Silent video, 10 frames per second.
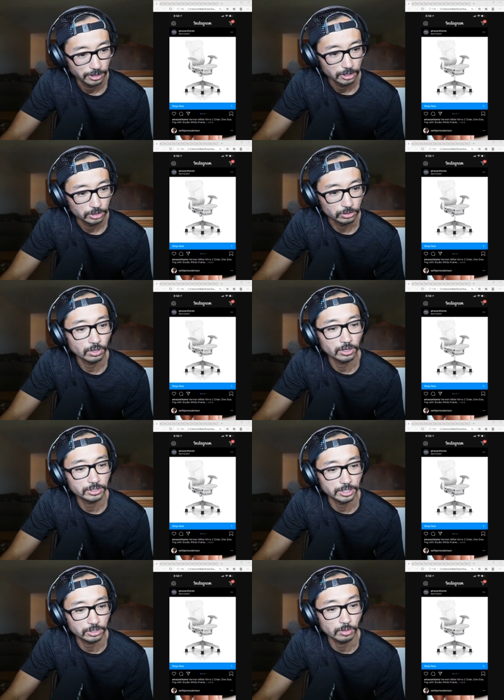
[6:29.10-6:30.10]
Drew Homa
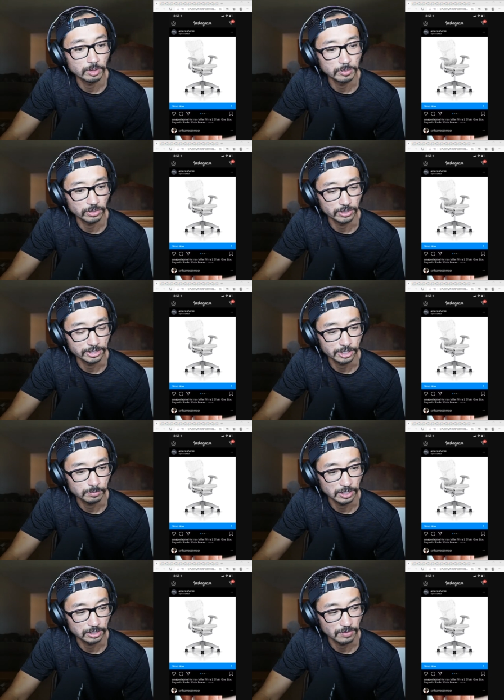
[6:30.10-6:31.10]
says Herman Miller is
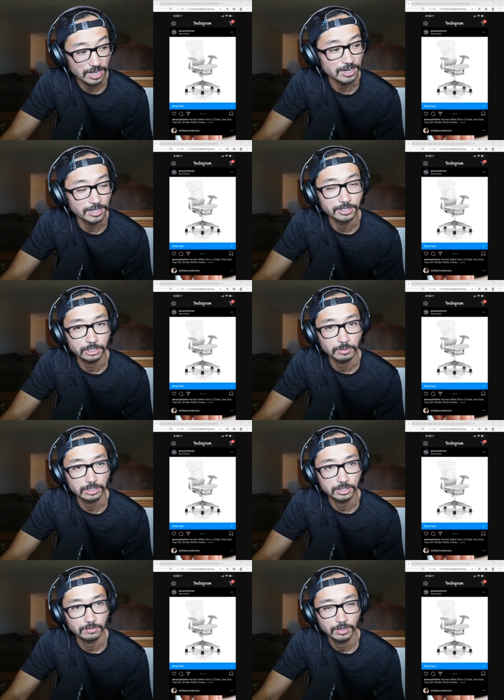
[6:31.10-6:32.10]
expensive. It is
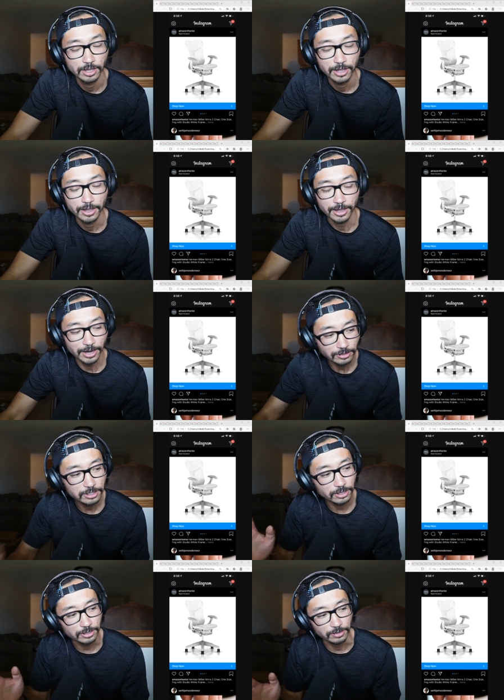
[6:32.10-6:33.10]
expensive. And I'll
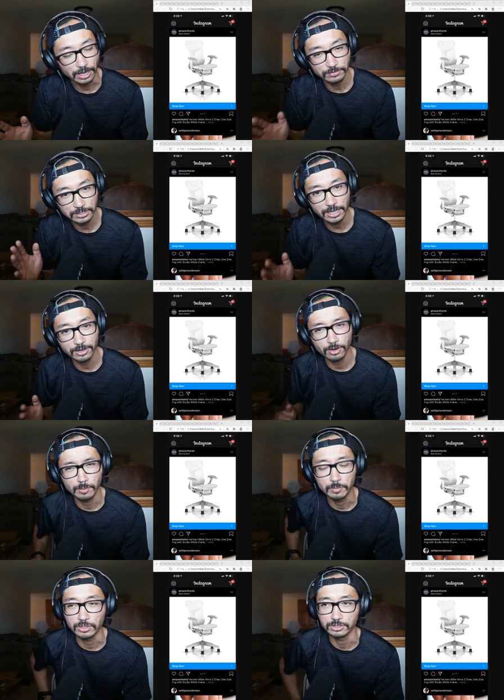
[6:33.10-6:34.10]
tell you, I've sat in
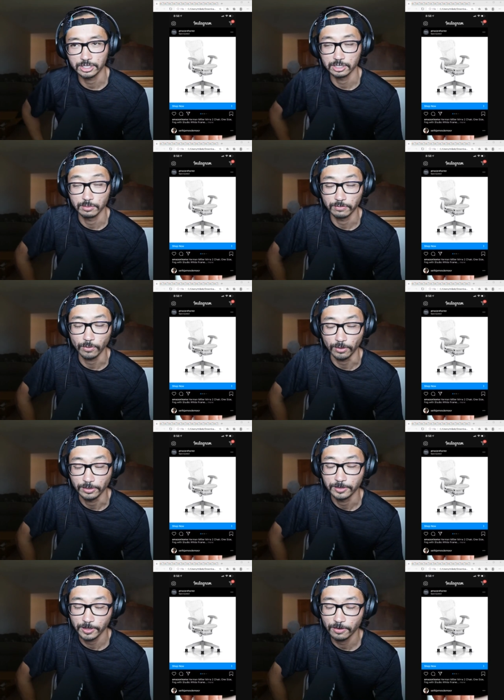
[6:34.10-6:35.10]
Herman Miller chairs before.
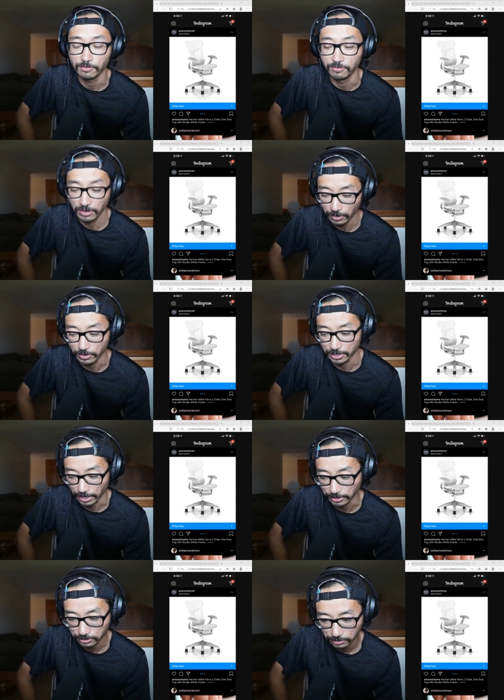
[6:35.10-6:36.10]
They're very
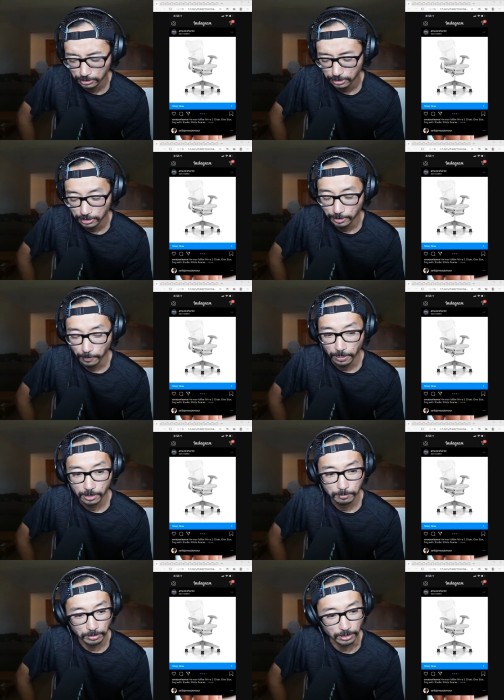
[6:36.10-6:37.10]
nice,
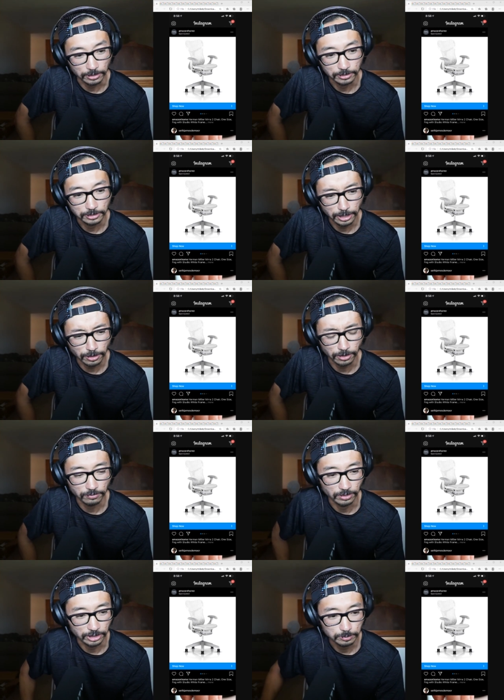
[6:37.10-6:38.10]
but they are
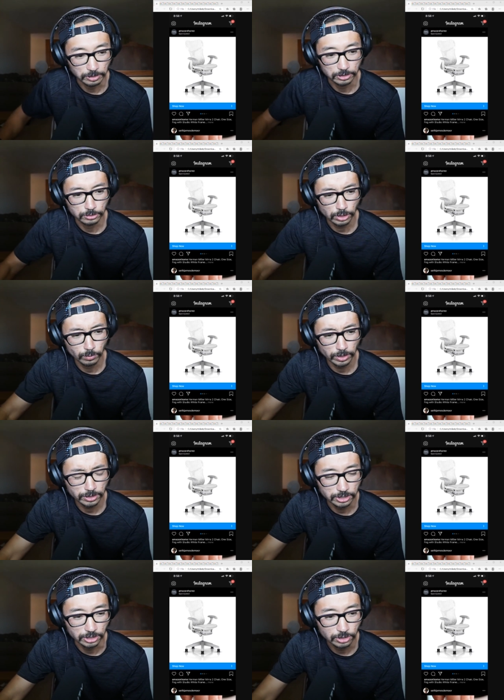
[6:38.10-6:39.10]
very expensive. Trent Wicker
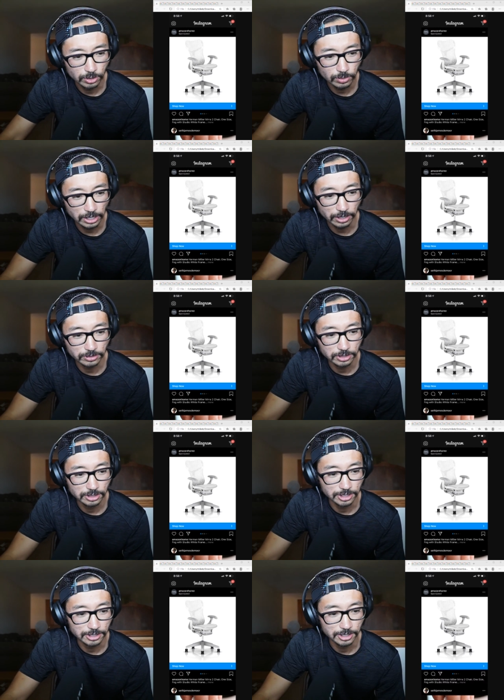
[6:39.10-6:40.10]
says $2,000.
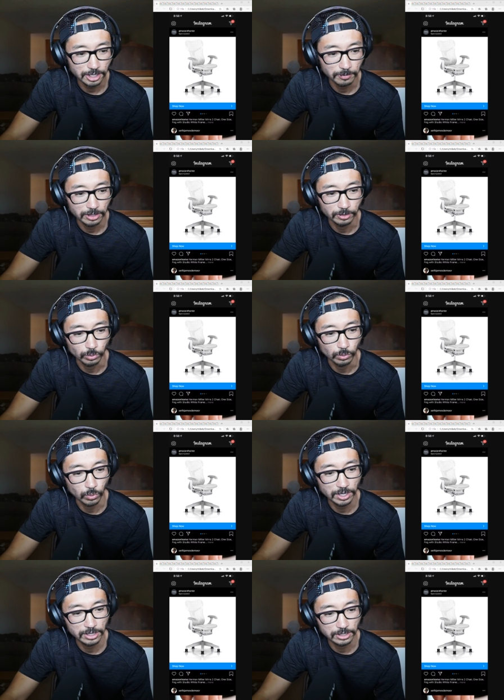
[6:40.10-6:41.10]
JC coming in with
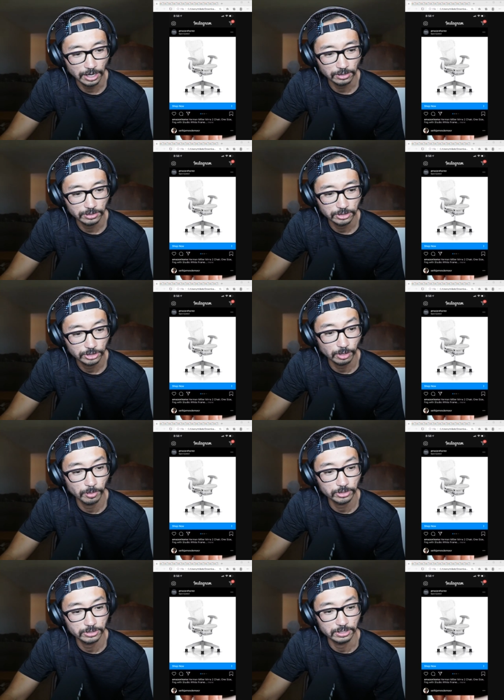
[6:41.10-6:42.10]
$1. Sean
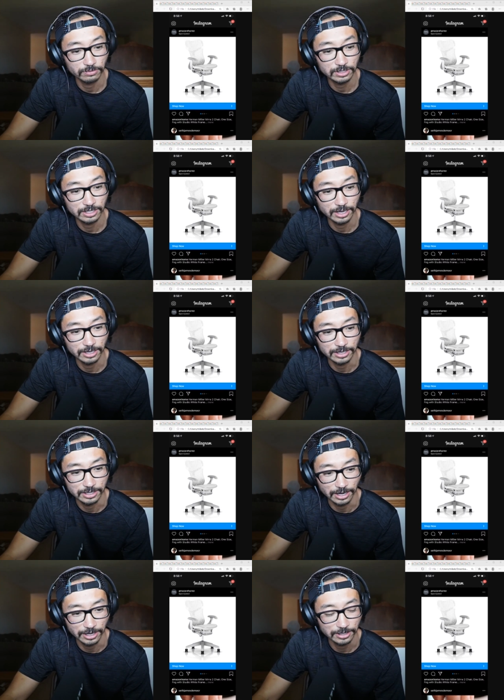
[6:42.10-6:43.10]
Marshall says
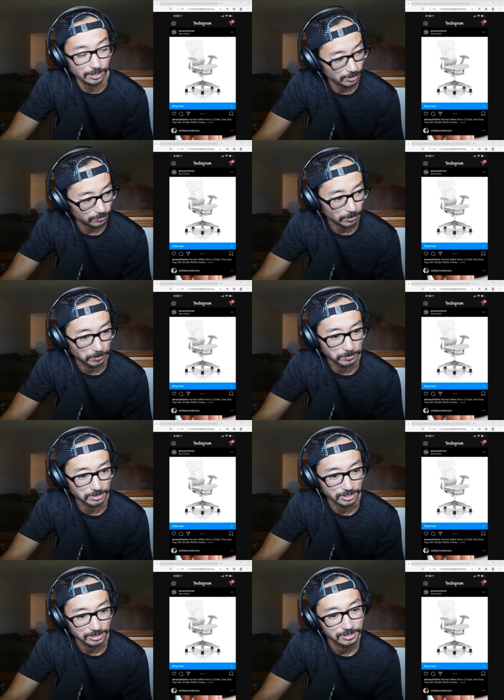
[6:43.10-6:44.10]
$59.99. If only.